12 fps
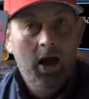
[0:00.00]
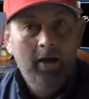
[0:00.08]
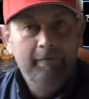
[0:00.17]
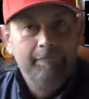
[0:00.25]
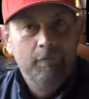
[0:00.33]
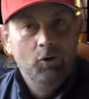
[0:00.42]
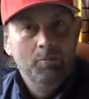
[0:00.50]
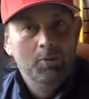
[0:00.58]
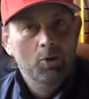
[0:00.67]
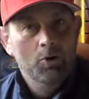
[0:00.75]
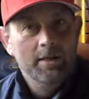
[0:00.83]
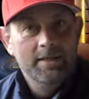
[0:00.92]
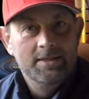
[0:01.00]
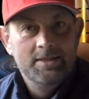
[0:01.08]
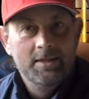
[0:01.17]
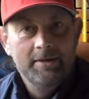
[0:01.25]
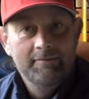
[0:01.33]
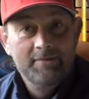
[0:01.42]
a 4-ball
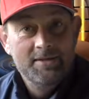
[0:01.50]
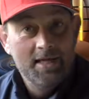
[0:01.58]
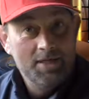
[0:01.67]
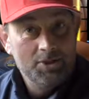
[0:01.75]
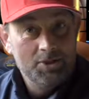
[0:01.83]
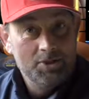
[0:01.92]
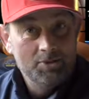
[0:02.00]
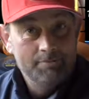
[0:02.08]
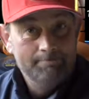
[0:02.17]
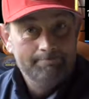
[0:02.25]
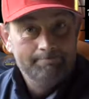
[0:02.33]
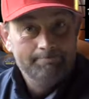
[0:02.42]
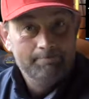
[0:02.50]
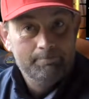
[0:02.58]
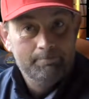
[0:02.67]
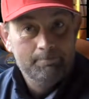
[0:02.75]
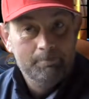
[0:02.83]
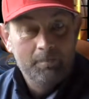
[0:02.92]
invitational,
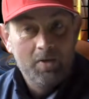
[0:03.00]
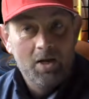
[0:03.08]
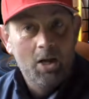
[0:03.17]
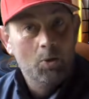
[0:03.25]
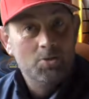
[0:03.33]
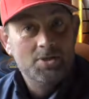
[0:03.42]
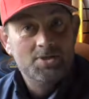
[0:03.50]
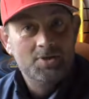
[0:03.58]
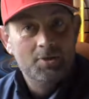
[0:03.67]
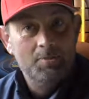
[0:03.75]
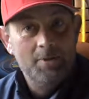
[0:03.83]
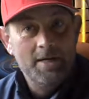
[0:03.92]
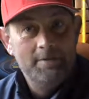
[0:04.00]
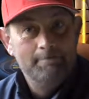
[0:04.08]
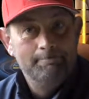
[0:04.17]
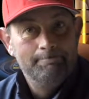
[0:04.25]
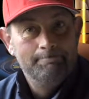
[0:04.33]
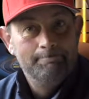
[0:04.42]
closest to the pin.
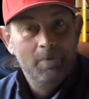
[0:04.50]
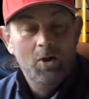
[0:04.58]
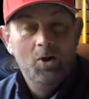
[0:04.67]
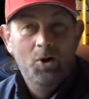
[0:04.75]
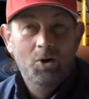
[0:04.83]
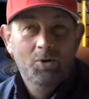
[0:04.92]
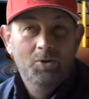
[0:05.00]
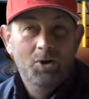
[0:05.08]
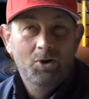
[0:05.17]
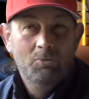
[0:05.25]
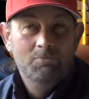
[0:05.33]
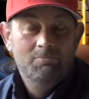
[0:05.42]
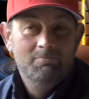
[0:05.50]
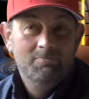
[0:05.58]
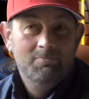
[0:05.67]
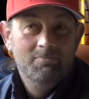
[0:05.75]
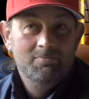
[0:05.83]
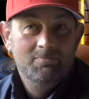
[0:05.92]
Although
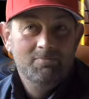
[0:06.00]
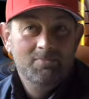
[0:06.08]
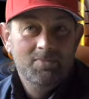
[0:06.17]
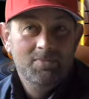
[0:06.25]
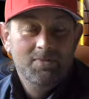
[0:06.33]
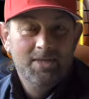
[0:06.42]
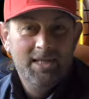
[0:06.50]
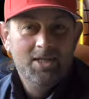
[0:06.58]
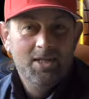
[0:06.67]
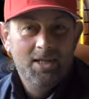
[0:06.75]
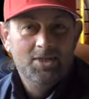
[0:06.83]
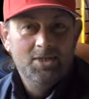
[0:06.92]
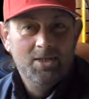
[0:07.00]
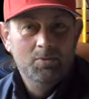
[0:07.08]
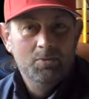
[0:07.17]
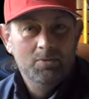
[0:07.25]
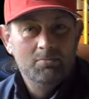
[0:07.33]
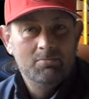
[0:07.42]
Neil actually
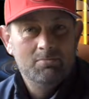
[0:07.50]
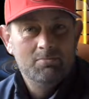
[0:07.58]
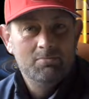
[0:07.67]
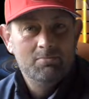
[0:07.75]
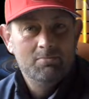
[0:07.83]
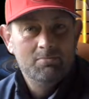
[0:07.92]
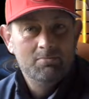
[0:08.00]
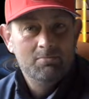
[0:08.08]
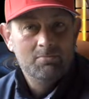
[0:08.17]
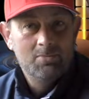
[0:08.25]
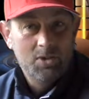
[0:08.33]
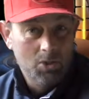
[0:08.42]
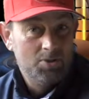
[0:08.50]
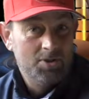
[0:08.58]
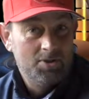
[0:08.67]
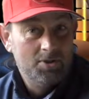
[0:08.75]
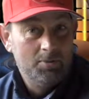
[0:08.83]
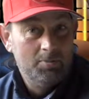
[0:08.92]
won
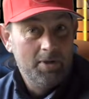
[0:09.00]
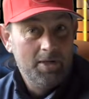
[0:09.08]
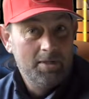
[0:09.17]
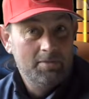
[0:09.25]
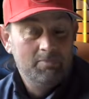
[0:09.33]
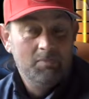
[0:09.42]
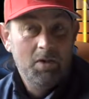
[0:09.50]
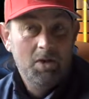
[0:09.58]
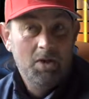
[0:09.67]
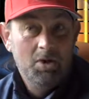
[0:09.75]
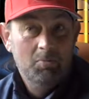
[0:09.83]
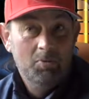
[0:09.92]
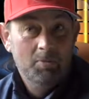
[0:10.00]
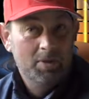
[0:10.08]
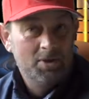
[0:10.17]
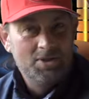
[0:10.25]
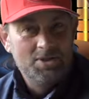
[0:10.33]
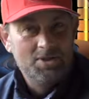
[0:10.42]
closest to the pin, but
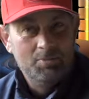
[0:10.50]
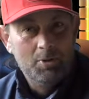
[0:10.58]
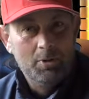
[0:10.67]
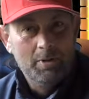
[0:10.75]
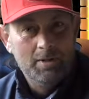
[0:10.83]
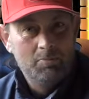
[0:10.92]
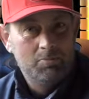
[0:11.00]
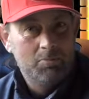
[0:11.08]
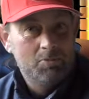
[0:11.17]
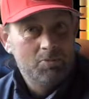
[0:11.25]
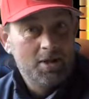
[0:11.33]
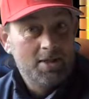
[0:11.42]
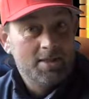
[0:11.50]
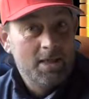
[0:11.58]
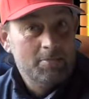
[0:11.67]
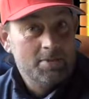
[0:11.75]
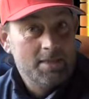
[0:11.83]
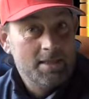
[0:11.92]
because he's the pro, he couldn't
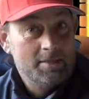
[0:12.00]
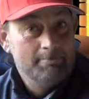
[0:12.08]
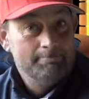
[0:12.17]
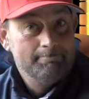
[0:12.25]
accept it.